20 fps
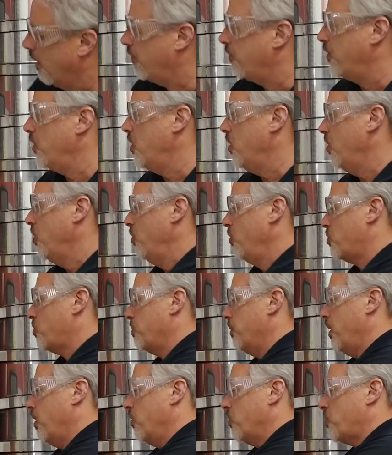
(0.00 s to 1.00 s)
A few
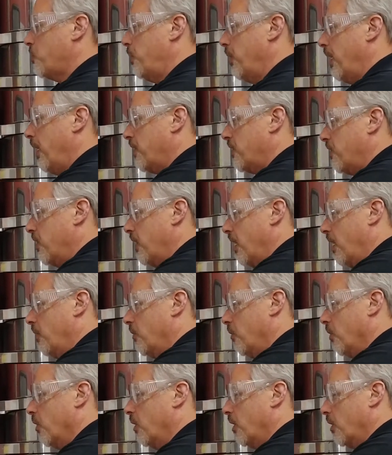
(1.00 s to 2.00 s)
small spots yet.
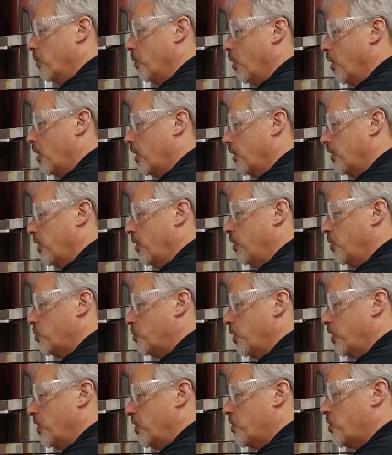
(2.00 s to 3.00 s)
We're going to work at those
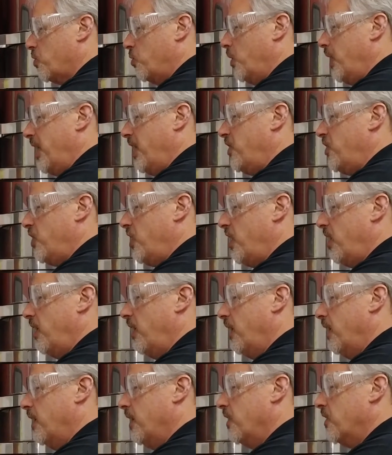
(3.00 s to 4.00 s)
with a squeegee.
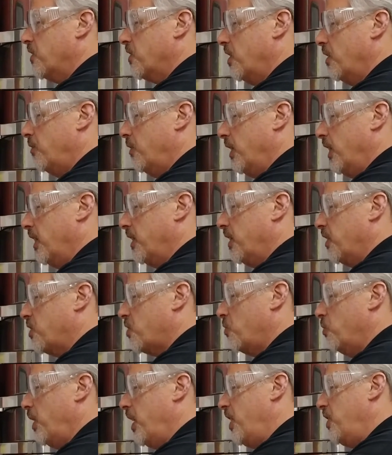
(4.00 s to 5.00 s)
See if we get the
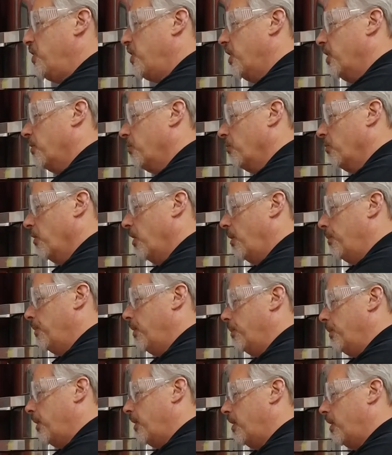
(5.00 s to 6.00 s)
squeegee to rub
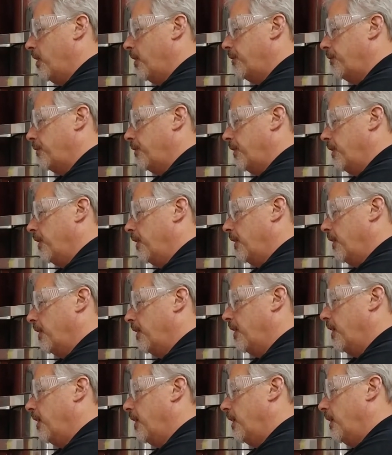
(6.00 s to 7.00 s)
them off.
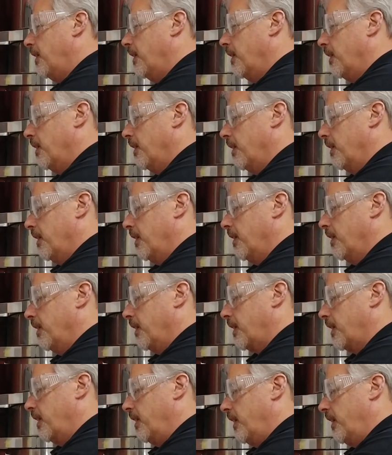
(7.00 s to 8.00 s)
The
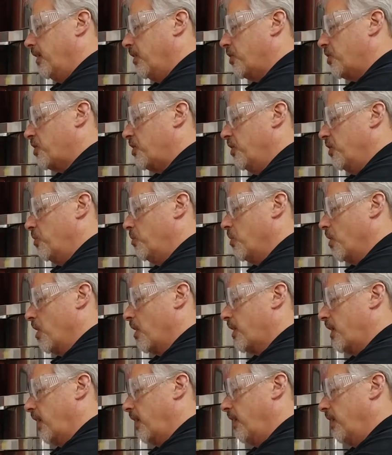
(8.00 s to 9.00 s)
cleaner's still
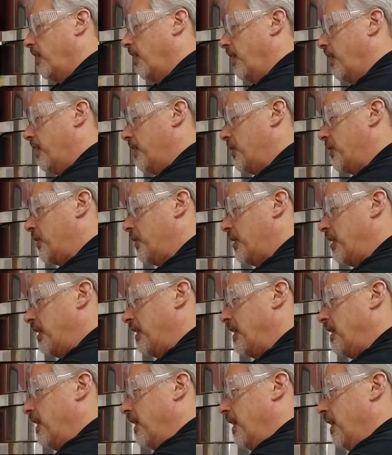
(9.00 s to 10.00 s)
working.
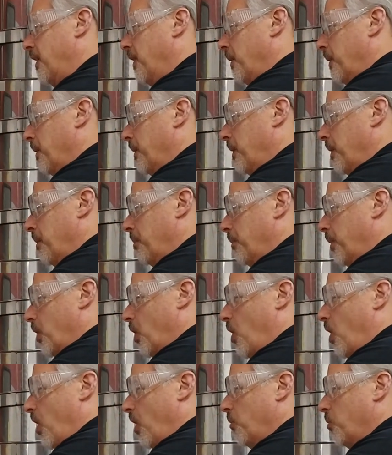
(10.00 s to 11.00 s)
But
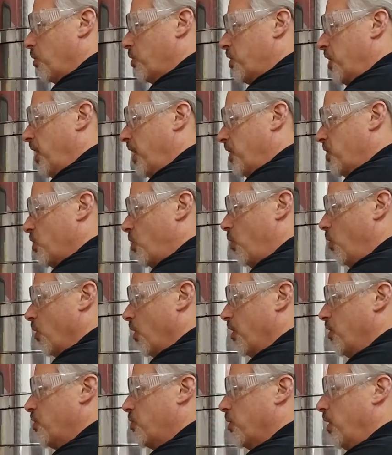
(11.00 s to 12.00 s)
all we're seeing is
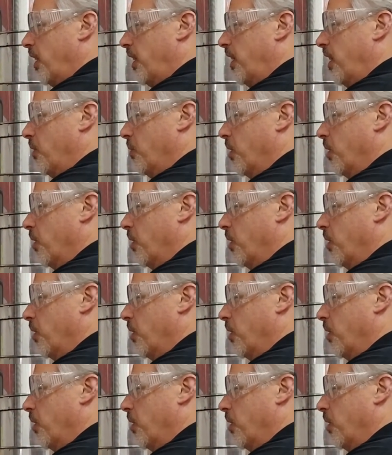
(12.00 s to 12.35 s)
orange right now.